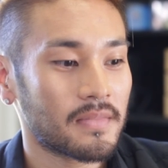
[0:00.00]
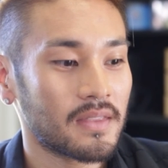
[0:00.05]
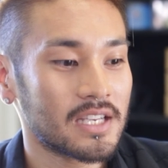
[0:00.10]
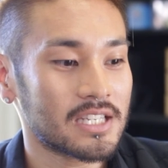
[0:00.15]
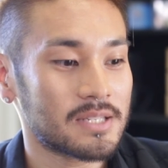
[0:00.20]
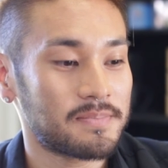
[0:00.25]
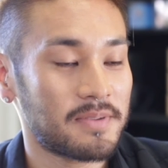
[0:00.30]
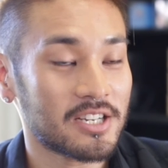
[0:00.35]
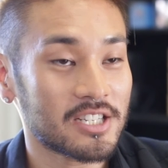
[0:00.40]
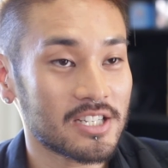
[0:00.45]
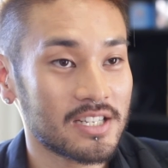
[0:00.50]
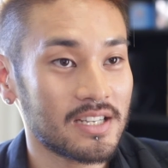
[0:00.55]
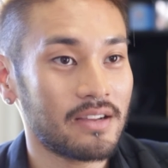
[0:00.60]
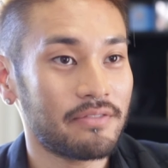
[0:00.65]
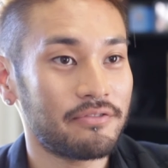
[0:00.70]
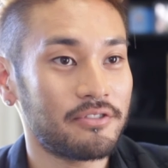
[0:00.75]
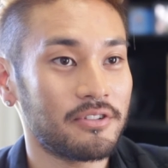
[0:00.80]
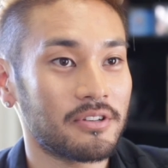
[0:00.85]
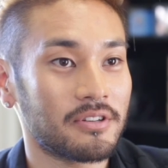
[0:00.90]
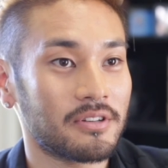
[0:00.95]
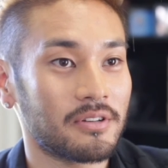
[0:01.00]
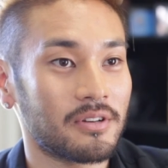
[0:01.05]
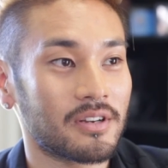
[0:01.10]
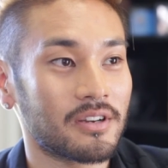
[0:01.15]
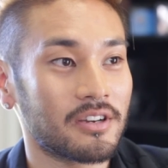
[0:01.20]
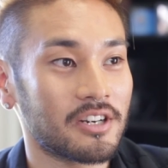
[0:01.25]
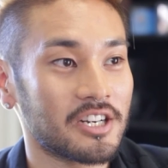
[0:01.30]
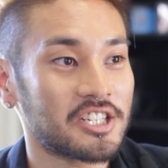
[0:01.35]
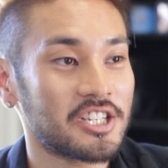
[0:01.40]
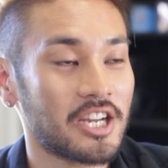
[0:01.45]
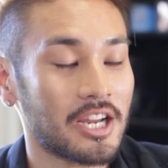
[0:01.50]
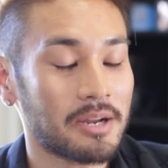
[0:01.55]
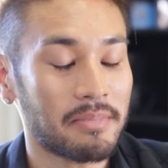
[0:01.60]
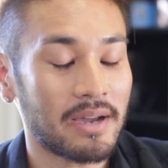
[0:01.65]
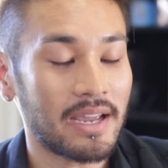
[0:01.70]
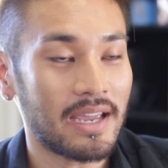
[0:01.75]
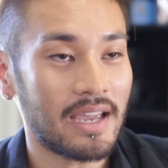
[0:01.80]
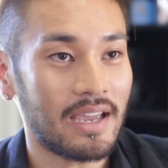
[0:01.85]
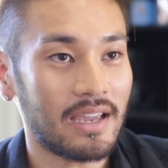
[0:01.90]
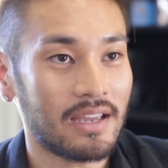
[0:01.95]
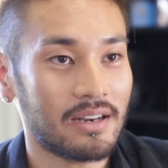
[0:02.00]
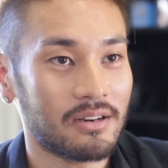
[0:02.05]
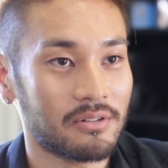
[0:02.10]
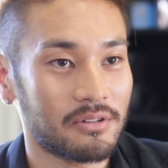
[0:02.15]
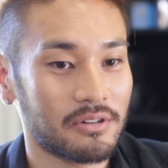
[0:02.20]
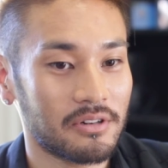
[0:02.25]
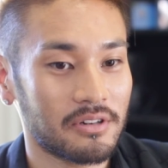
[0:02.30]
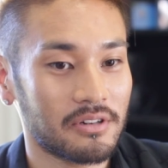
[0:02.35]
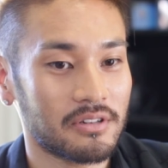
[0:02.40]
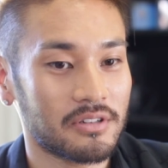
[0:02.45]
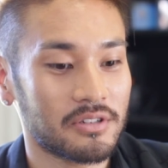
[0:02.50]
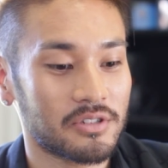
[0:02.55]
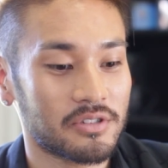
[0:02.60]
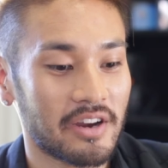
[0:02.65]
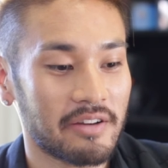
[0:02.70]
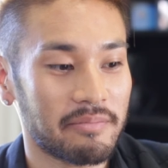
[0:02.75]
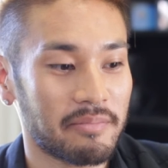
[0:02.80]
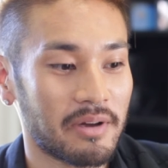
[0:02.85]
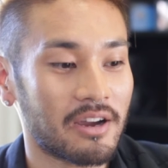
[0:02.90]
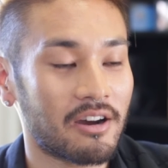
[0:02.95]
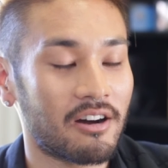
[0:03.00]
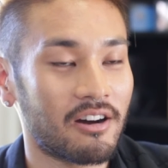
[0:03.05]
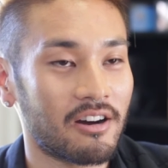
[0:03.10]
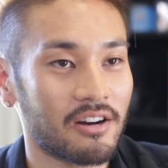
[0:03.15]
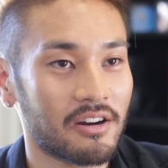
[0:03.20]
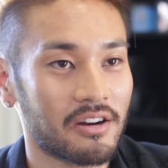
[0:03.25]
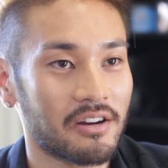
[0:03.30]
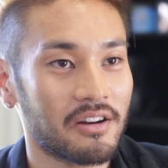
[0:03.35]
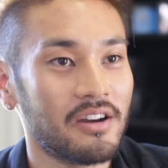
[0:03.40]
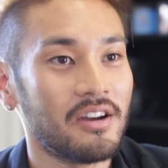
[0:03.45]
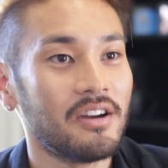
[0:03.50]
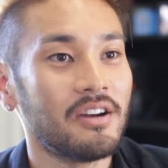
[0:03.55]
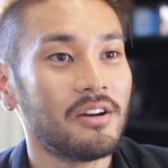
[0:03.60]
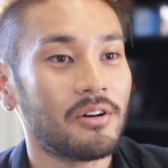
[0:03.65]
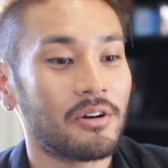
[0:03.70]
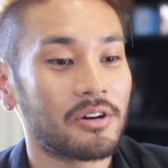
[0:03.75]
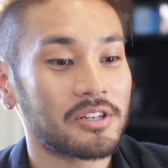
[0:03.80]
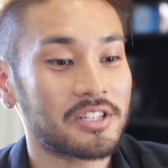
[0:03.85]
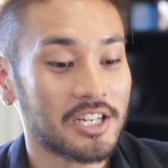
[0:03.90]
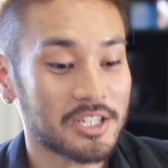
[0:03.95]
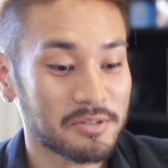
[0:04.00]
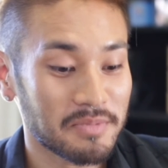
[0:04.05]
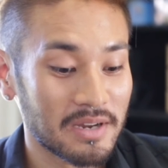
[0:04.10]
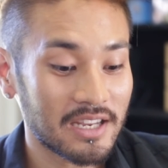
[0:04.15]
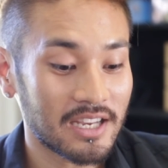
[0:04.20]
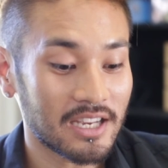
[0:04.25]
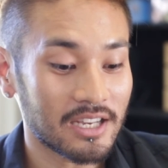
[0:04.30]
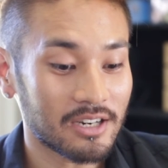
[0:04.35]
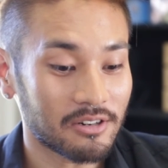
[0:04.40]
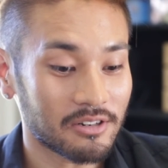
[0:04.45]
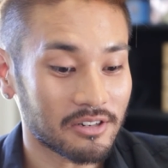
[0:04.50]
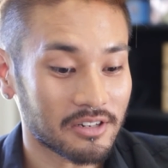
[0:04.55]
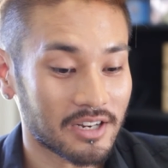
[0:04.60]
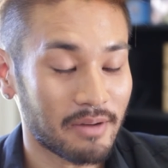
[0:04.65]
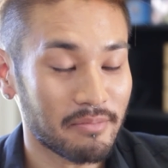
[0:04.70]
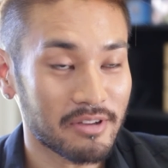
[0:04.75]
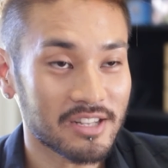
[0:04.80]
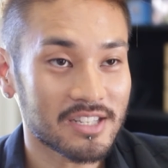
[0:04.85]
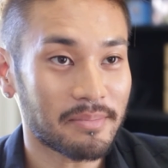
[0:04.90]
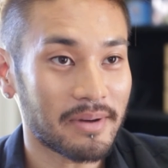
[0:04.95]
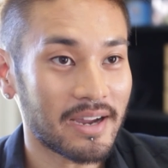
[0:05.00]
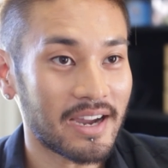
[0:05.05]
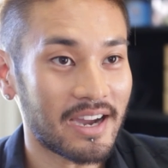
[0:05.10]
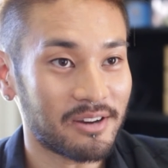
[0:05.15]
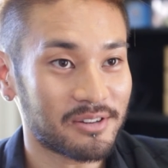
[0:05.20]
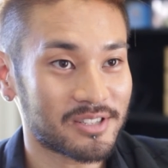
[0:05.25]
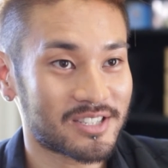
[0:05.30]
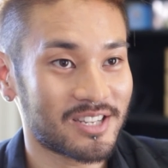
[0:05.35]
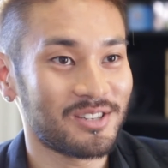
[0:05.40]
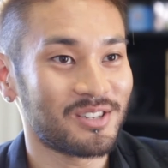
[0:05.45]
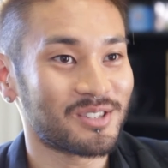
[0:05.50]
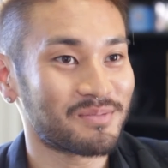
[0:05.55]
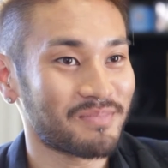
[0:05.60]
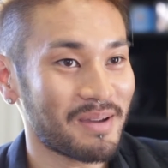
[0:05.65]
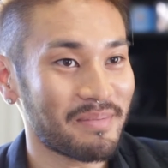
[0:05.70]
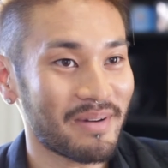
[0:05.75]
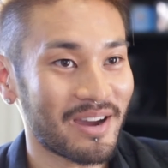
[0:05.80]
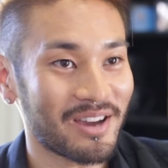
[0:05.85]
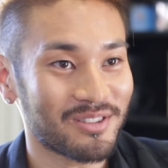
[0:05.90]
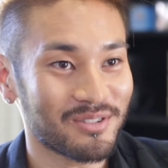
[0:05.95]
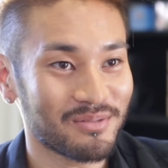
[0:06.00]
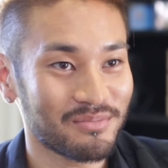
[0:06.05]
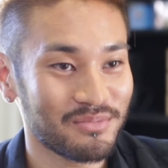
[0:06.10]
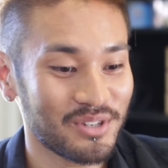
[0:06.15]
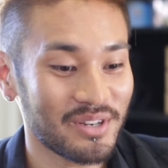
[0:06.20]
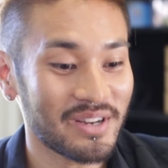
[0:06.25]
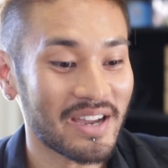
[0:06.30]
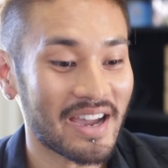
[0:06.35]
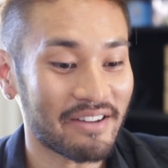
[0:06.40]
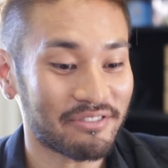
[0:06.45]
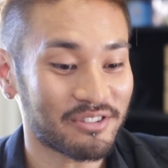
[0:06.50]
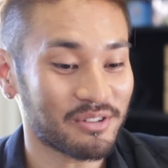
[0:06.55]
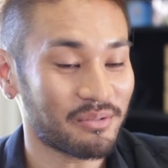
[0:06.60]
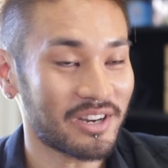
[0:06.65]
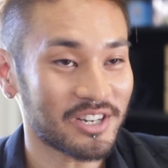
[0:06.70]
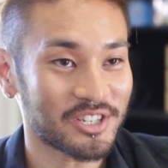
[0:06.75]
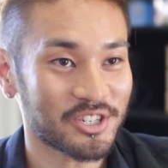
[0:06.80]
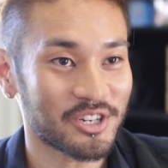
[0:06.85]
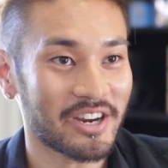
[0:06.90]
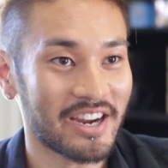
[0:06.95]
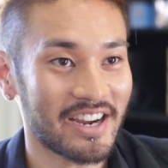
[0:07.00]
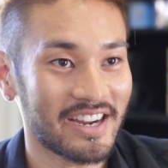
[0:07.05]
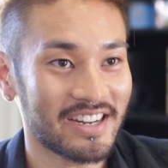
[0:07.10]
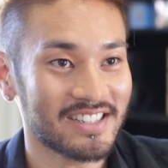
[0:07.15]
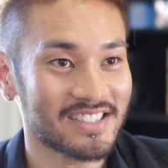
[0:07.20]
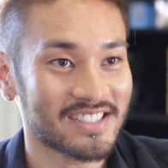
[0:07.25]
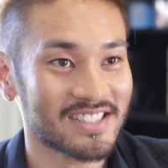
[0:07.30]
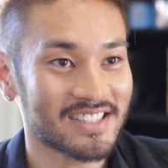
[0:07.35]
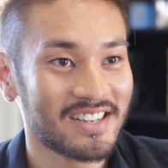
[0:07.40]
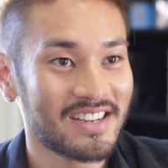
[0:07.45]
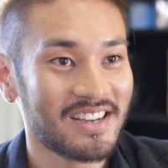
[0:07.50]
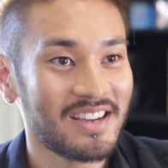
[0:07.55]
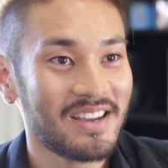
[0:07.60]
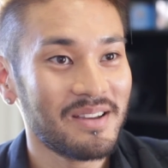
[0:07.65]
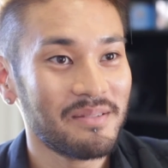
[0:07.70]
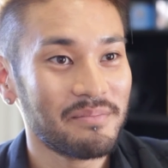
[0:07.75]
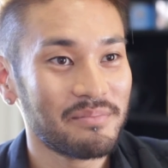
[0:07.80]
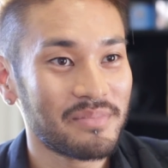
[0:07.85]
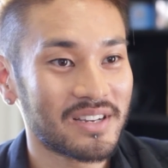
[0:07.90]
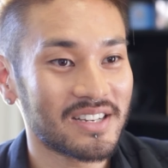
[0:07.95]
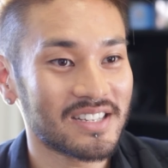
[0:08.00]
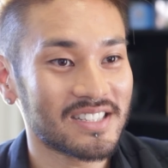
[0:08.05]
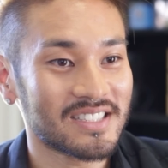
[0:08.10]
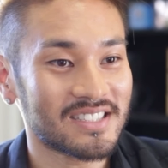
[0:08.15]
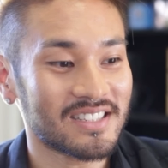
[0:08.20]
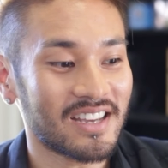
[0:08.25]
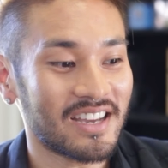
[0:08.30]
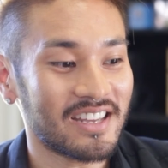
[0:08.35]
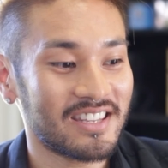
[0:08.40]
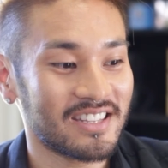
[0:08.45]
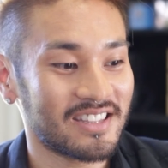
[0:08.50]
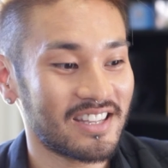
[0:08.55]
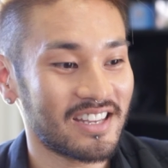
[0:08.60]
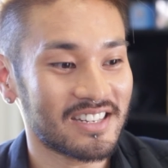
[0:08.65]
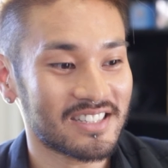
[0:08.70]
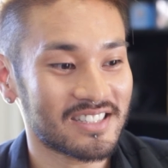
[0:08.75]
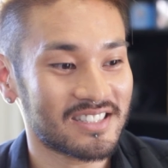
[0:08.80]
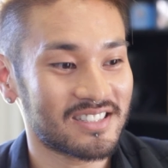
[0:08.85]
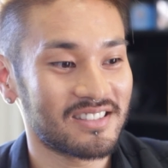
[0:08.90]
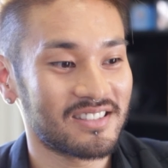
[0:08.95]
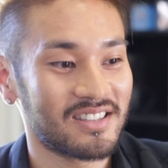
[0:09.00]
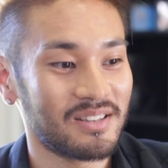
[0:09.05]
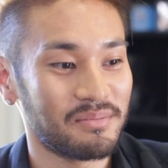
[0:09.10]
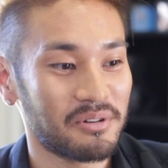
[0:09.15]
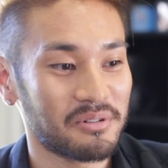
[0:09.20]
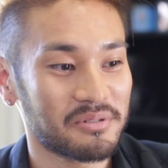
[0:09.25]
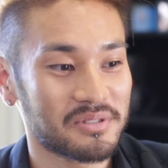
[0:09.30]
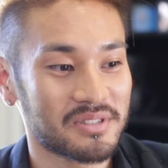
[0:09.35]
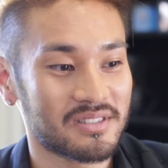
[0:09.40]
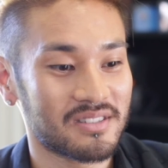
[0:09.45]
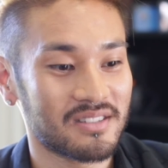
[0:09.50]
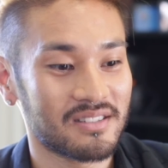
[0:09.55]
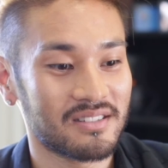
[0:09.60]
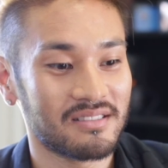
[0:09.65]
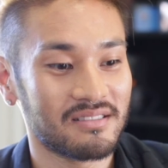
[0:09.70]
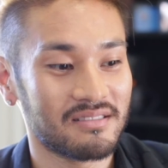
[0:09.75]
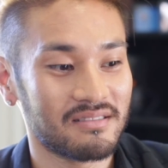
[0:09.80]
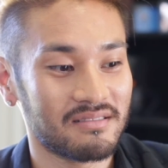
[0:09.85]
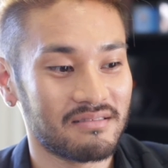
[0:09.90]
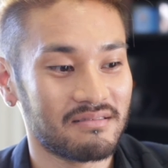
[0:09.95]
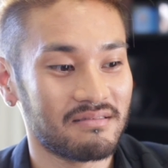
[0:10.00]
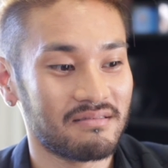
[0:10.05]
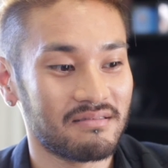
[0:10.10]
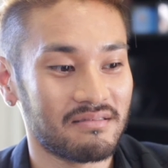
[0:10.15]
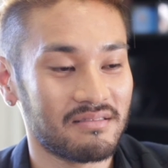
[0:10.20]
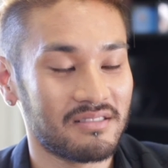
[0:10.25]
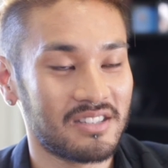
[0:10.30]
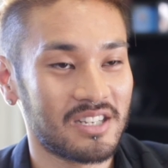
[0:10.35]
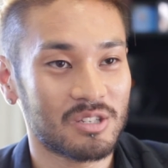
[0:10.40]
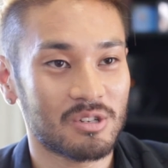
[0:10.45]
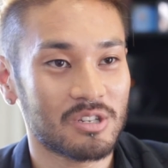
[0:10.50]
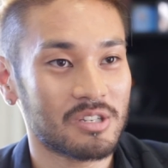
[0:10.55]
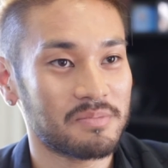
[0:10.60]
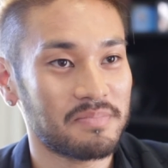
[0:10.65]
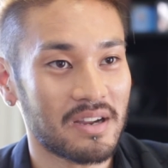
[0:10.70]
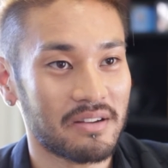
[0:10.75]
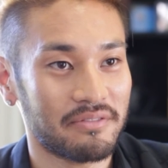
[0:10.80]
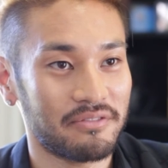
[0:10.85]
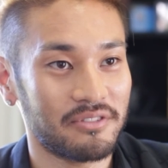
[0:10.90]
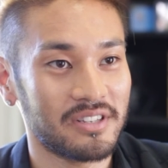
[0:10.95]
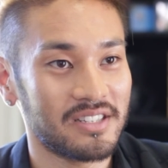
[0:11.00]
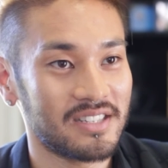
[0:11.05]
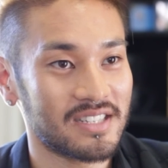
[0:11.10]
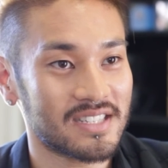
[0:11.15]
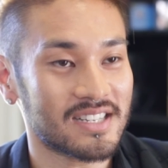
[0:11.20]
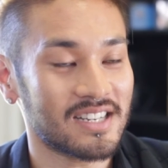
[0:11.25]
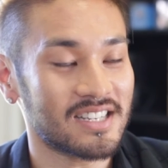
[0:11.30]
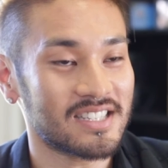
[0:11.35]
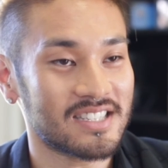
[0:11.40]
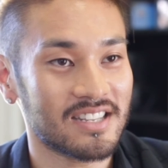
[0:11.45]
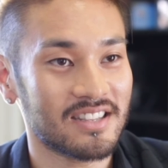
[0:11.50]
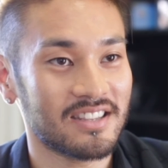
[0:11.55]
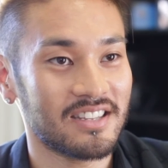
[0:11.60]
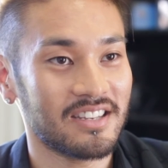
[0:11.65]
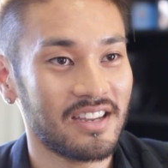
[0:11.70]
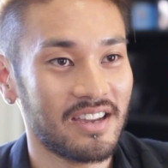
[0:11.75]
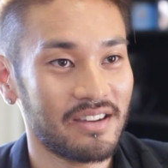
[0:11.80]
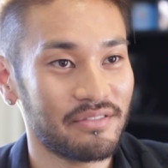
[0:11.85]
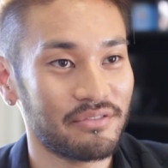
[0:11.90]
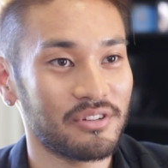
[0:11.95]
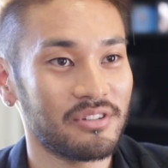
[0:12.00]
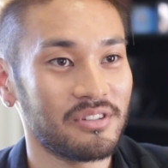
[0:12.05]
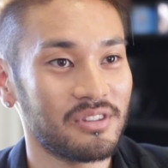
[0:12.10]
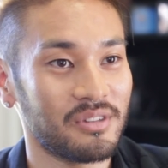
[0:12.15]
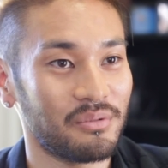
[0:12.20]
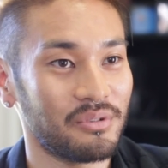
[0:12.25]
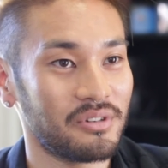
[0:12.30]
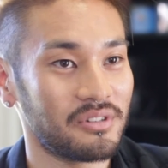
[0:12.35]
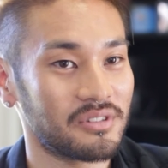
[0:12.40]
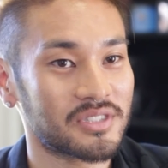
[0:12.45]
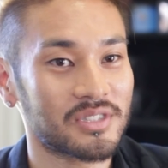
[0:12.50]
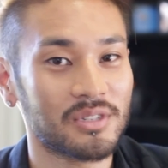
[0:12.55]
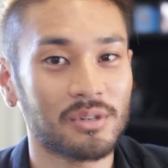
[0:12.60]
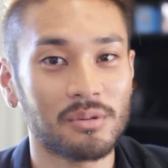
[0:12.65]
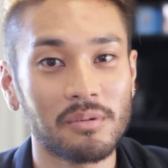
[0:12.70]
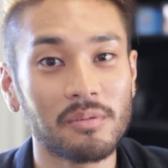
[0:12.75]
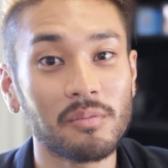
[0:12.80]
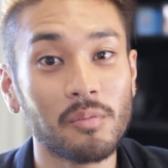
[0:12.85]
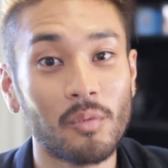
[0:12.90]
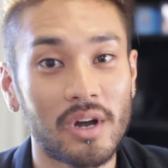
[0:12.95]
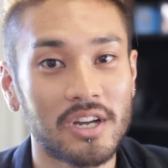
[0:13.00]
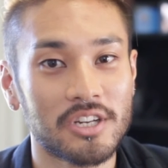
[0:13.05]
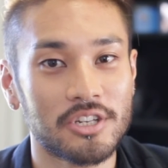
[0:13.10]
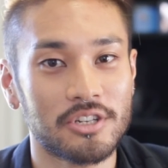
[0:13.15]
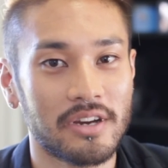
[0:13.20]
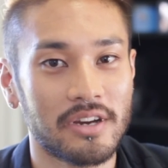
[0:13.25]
especially if you're gonna shake my hand or drive my car or touch my kit or come into my house and use my bathroom, you have to wash your hands, because I think that is the most disrespectful and disgusting thing ever in the world. So wash